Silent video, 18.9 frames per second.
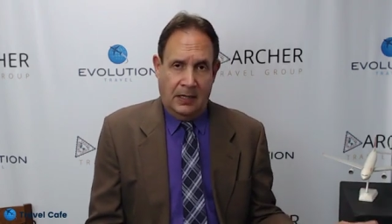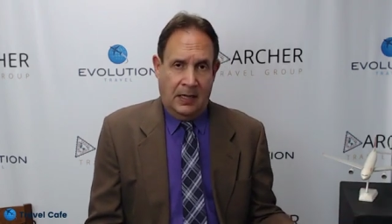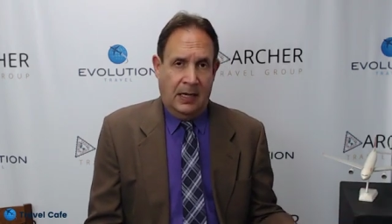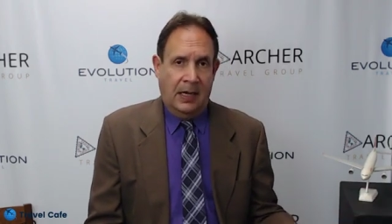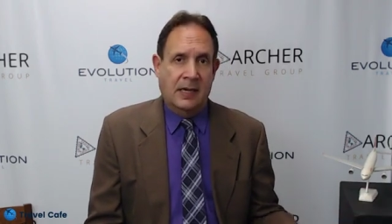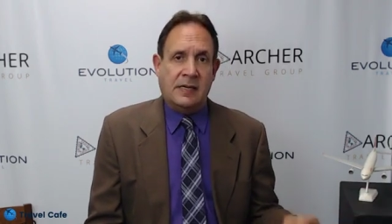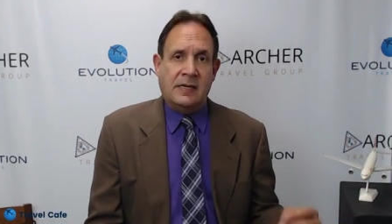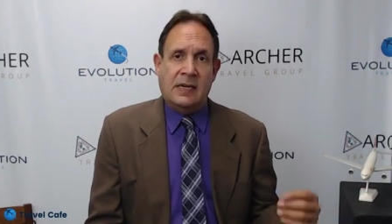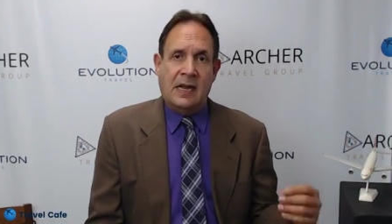
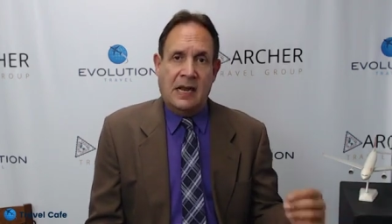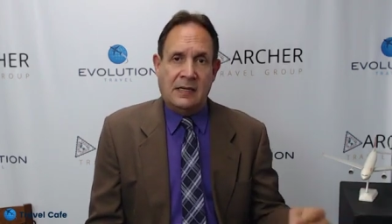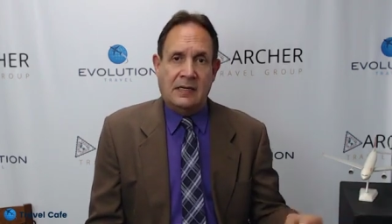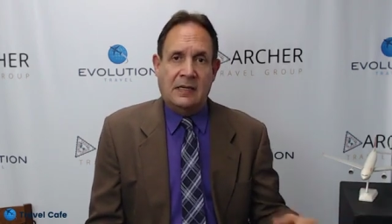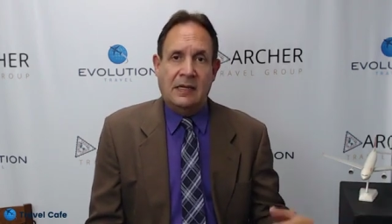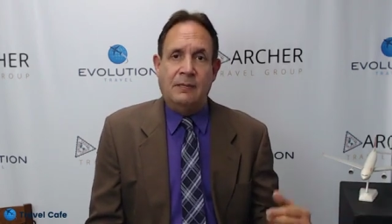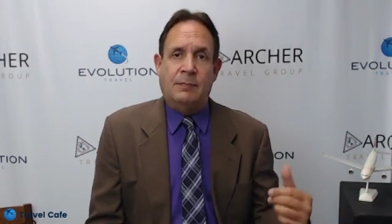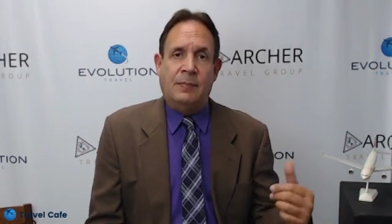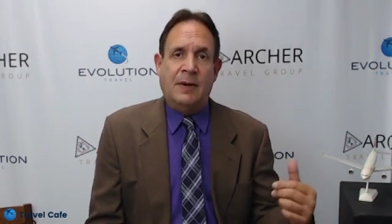It's
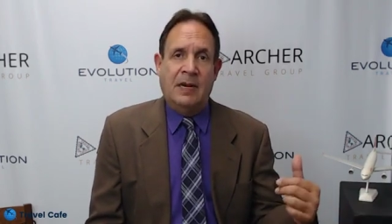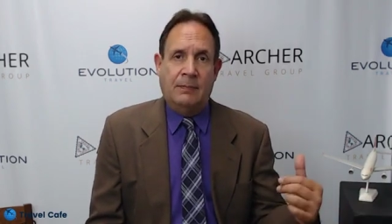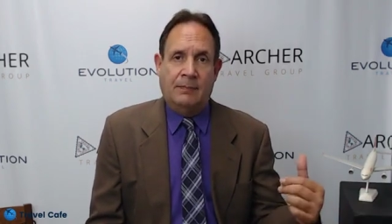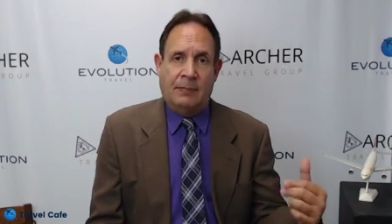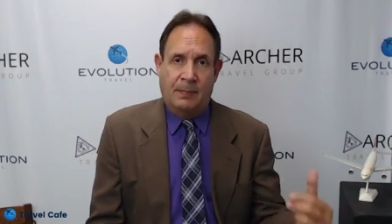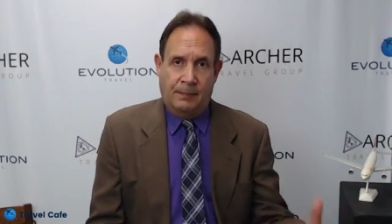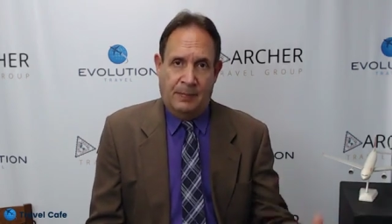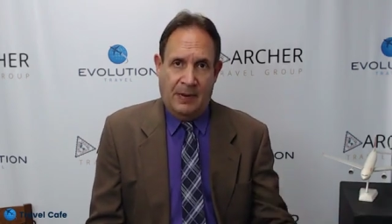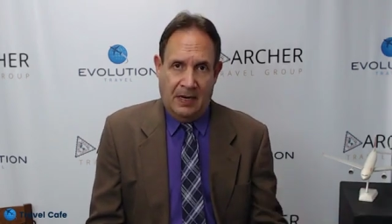constantly being
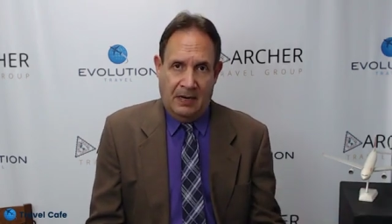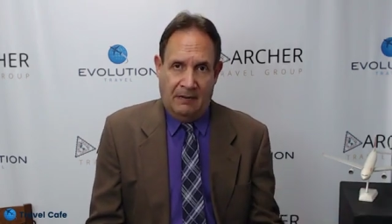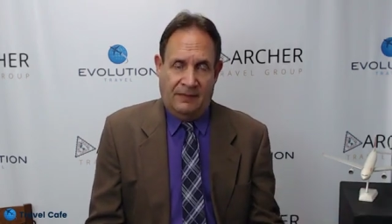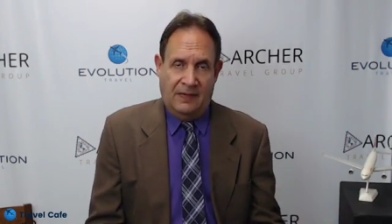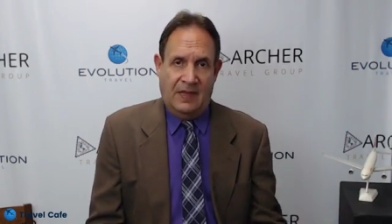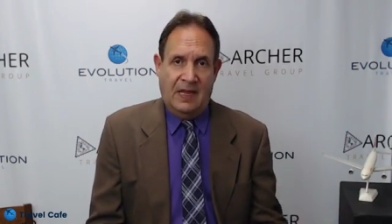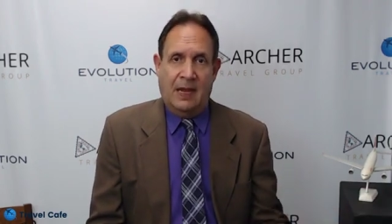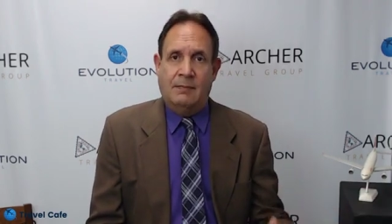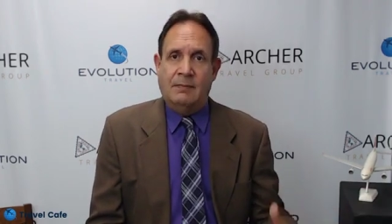prepared for
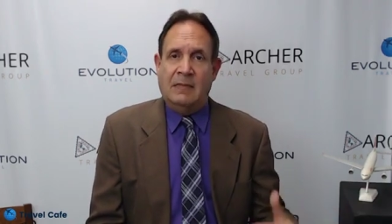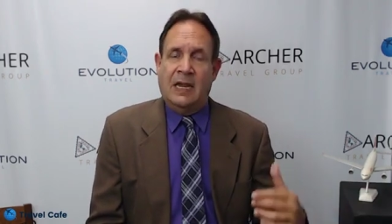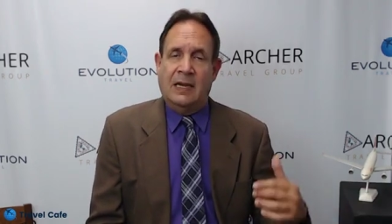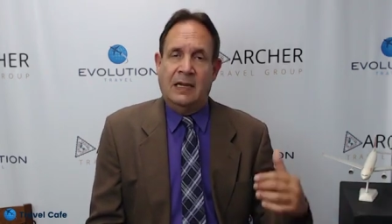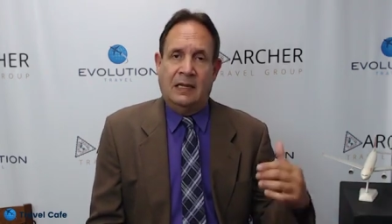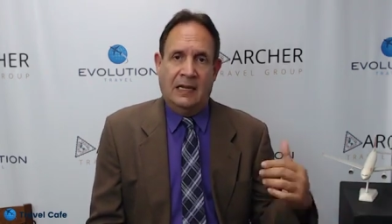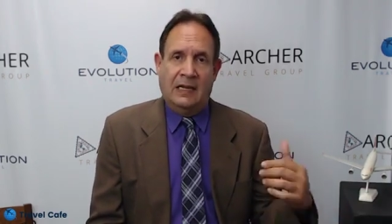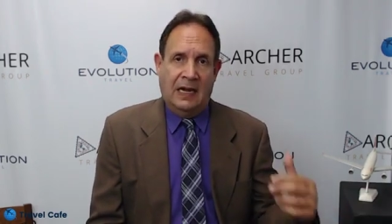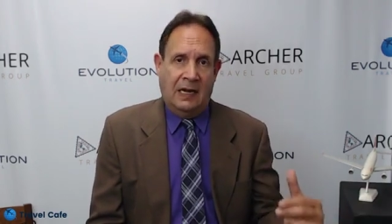them
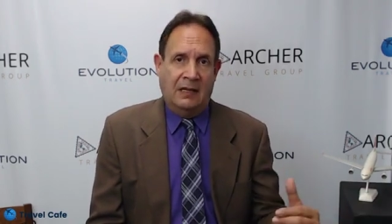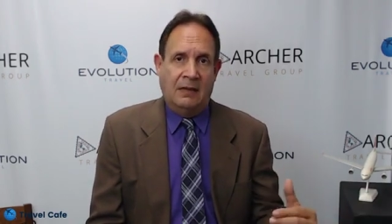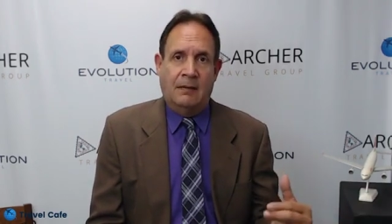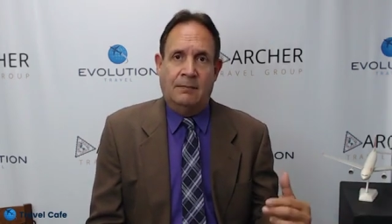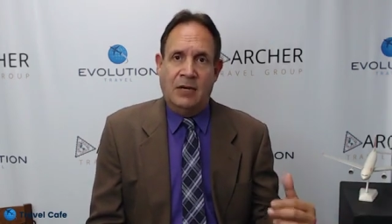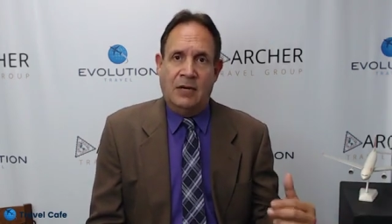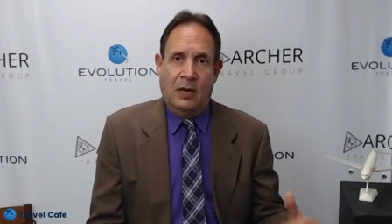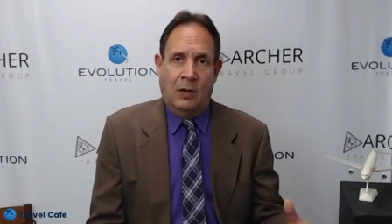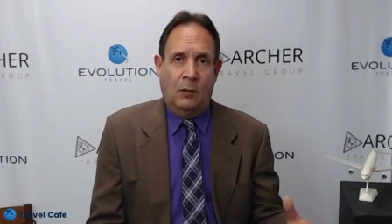and letting
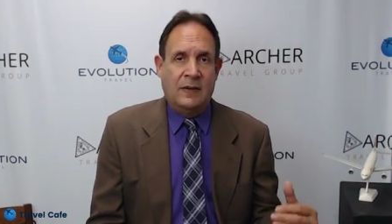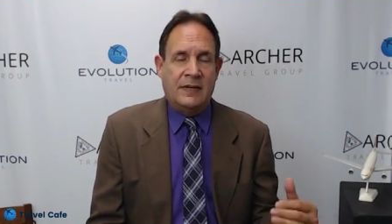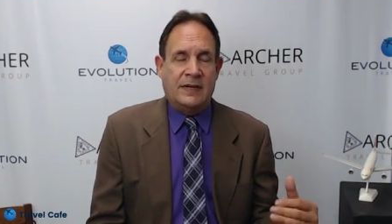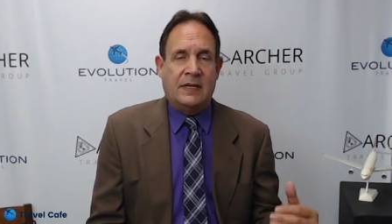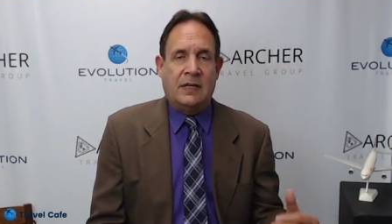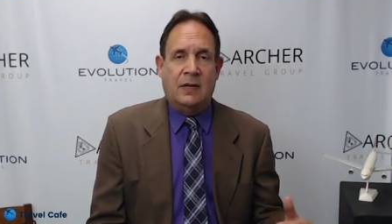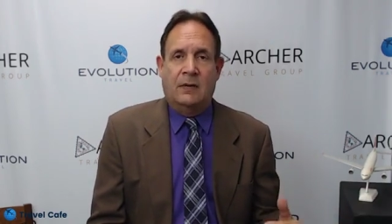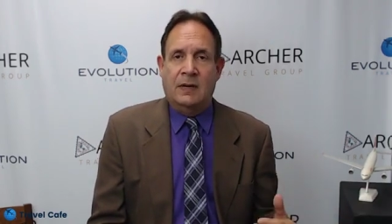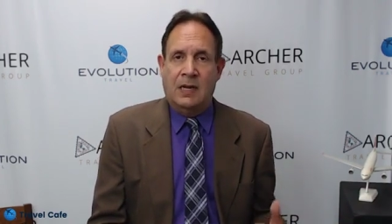them know what's
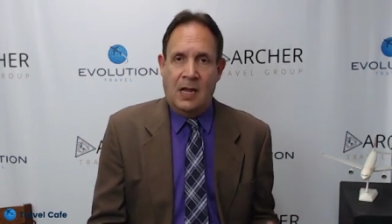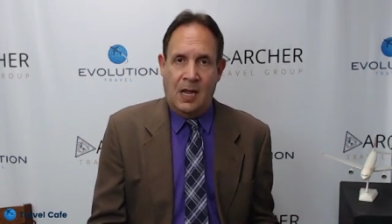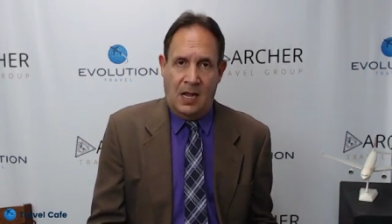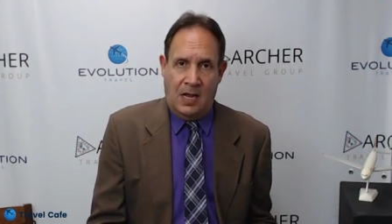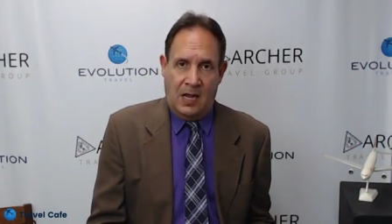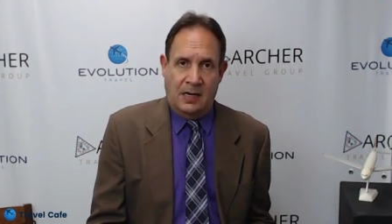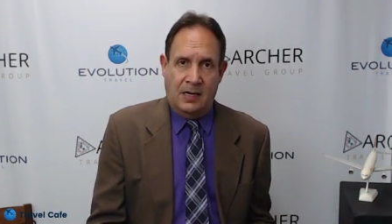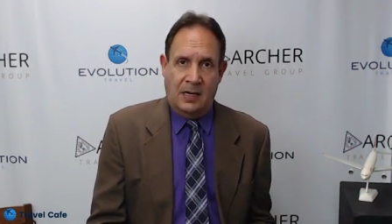going on.